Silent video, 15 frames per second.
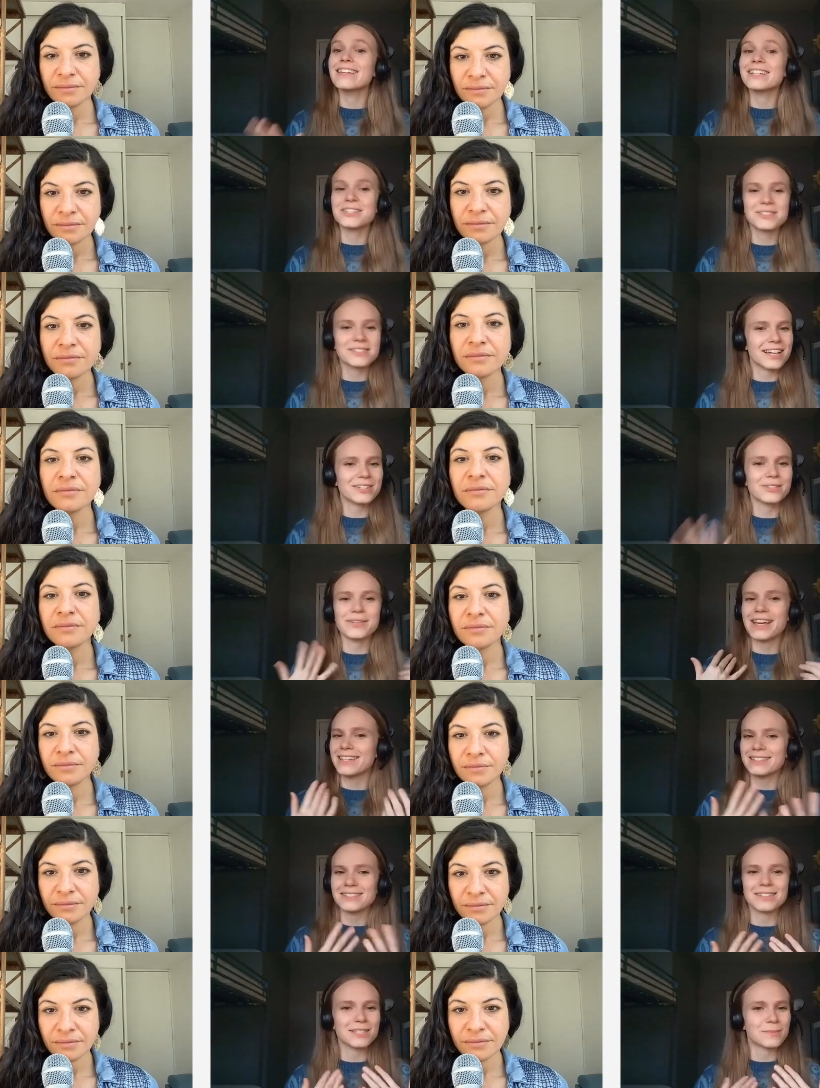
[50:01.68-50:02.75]
Speaker 1: like you said, you
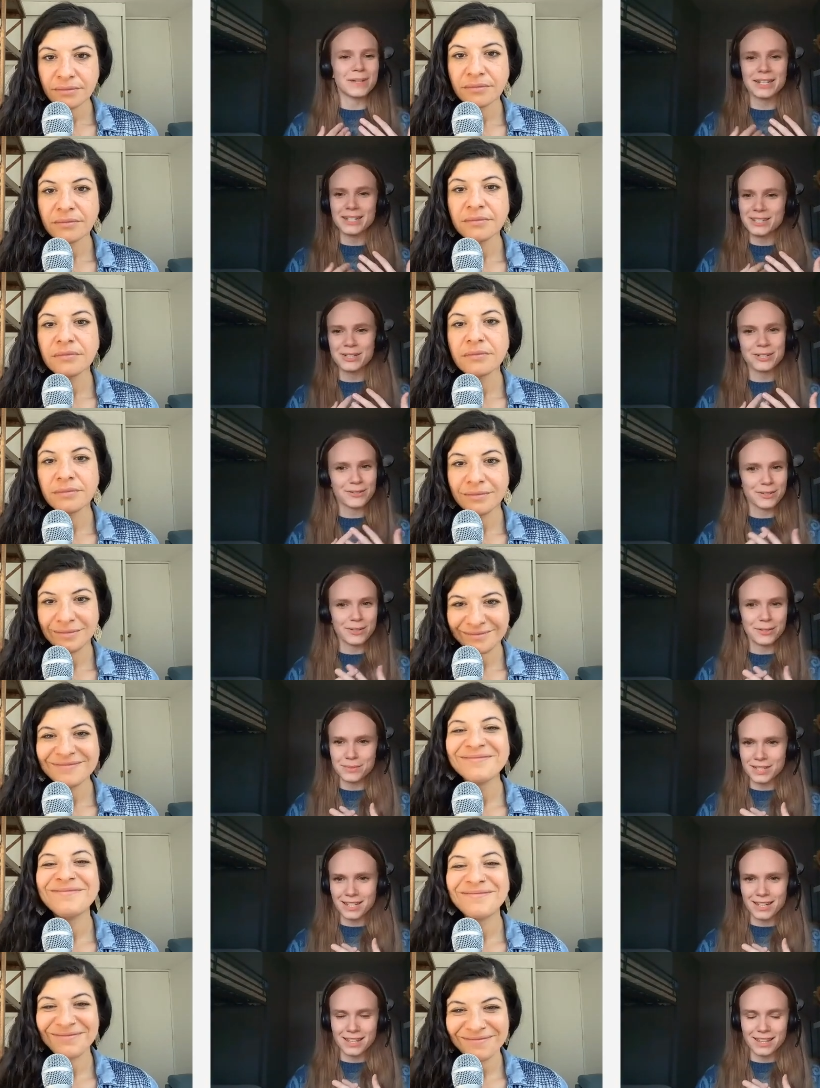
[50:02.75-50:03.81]
can't see the spinach in your own
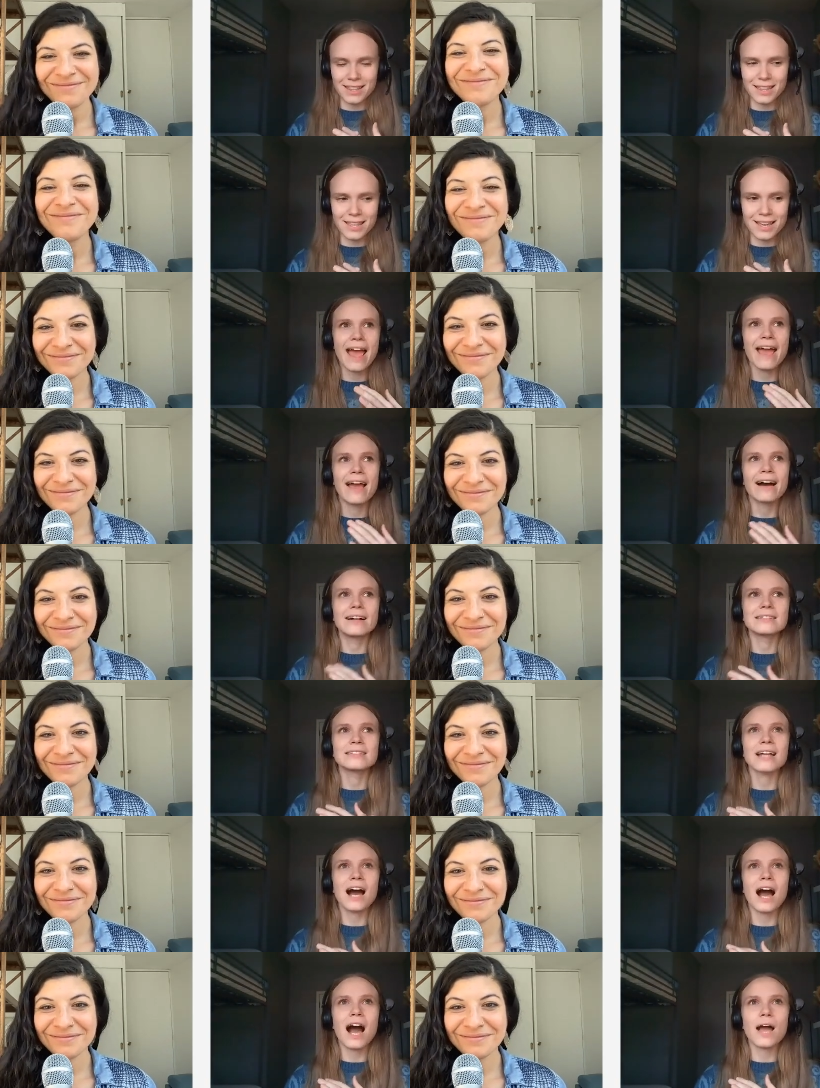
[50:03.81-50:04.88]
teeth. And
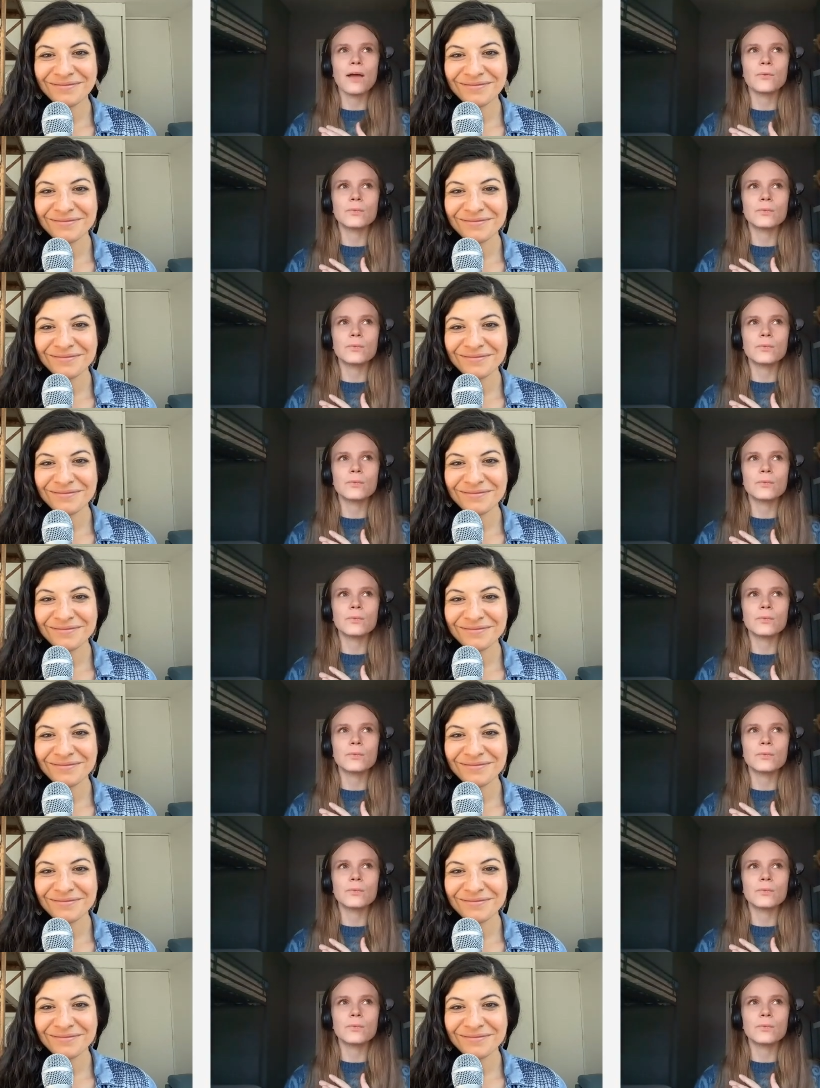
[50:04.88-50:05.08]
I